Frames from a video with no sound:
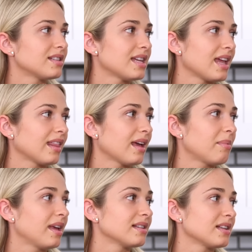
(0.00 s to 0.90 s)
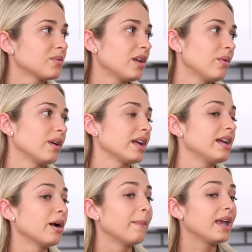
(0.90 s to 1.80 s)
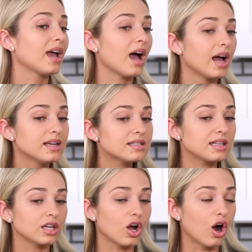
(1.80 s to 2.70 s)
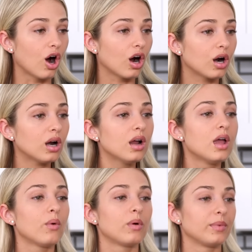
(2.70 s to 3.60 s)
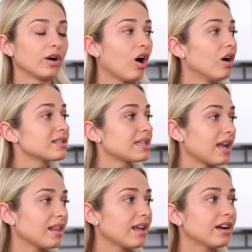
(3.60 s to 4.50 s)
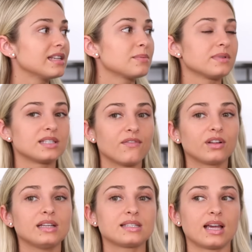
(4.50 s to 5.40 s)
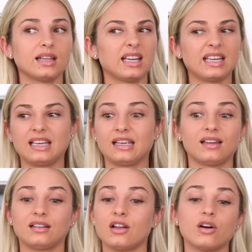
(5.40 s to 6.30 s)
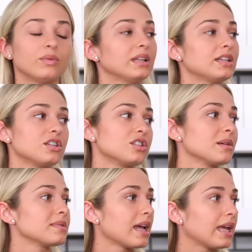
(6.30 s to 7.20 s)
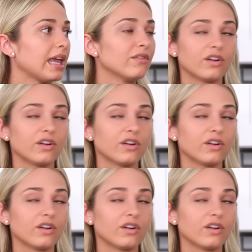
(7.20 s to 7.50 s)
they're saying that because that's what you want to hear. Because at the car, when we were all standing there, he specifically said, like, no relationships, like, in